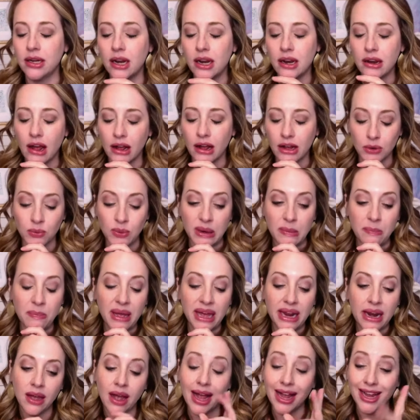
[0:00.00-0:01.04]
I'm not going to win,
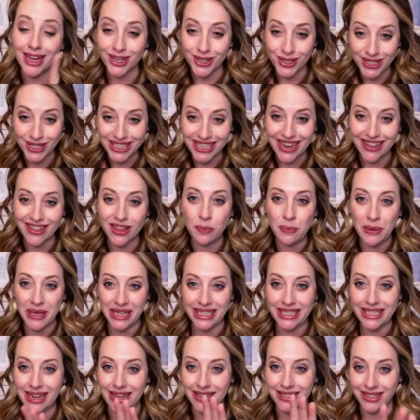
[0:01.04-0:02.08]
but I understand the
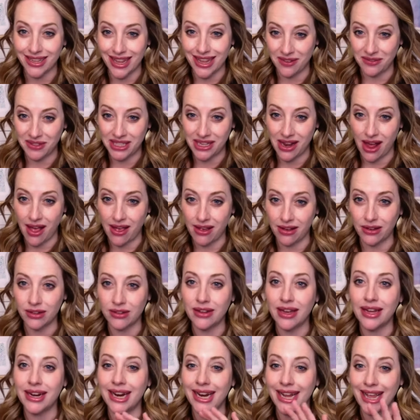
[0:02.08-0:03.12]
PCS
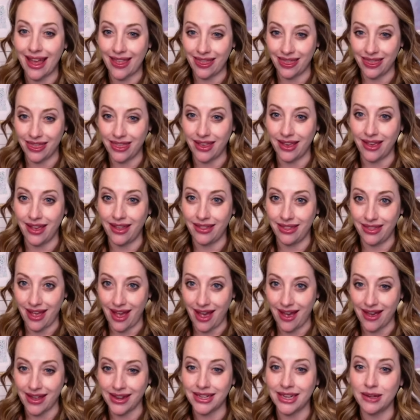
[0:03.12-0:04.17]
lifestyle and I get that
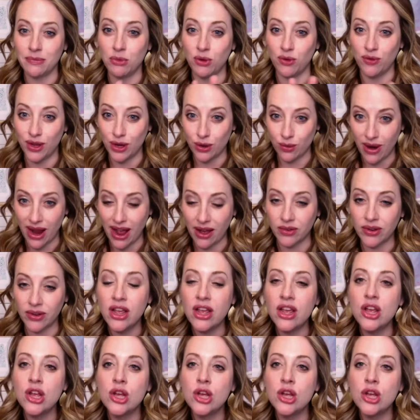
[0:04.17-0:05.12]
that and moving around.